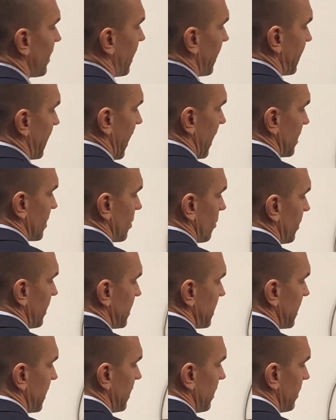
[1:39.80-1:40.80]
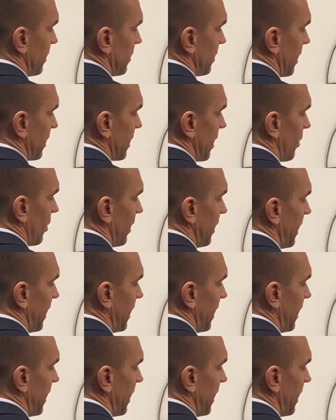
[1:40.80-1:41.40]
like that. So we see that they'll